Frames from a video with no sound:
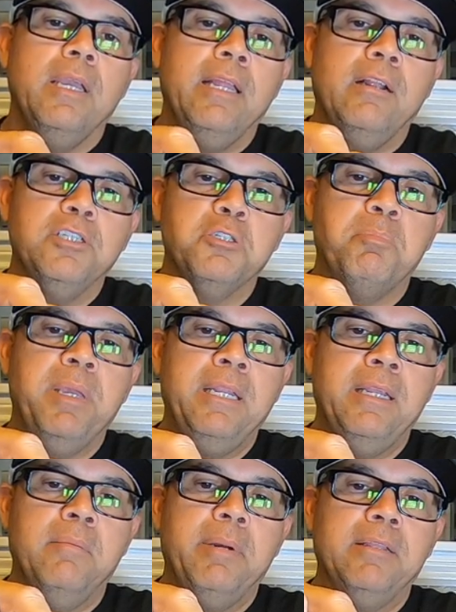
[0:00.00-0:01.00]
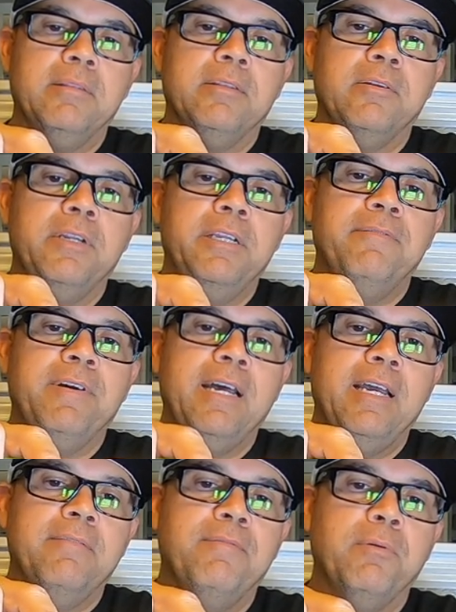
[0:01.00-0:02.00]
and I'll just bend it about
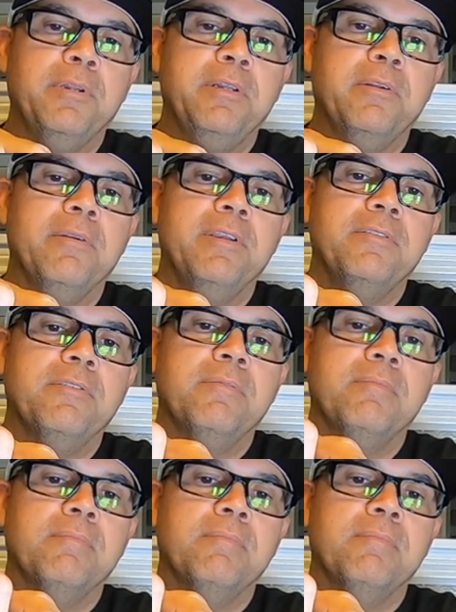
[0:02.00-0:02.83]
35, 40 degrees.